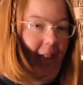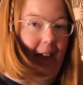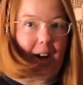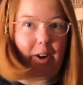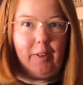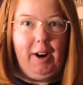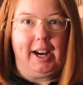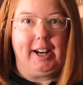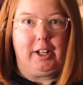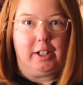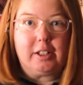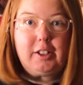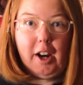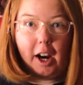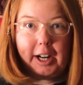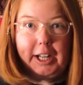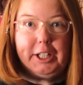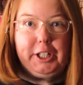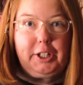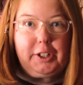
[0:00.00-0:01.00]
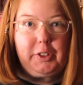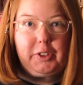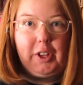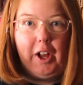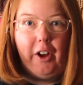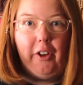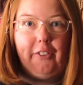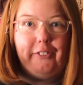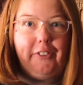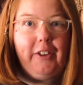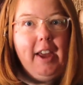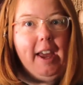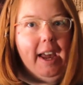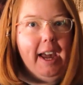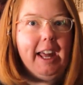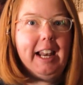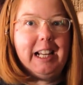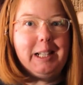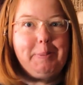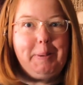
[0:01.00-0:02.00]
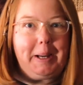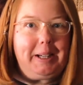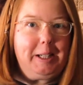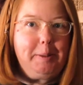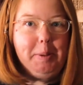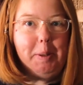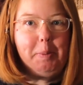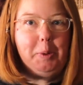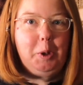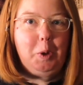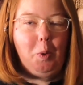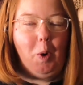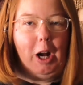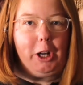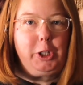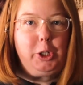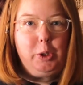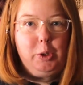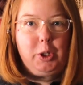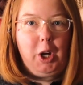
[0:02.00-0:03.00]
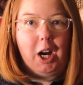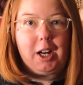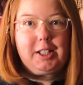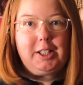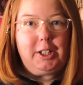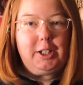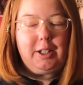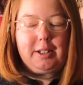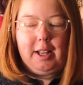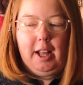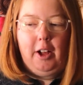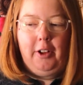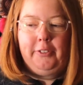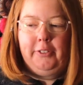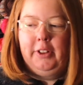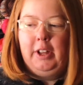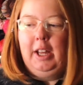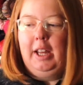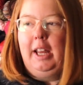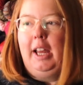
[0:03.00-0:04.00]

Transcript: Like, right, you're talking to yourself and expecting people to watch you talk to yourself.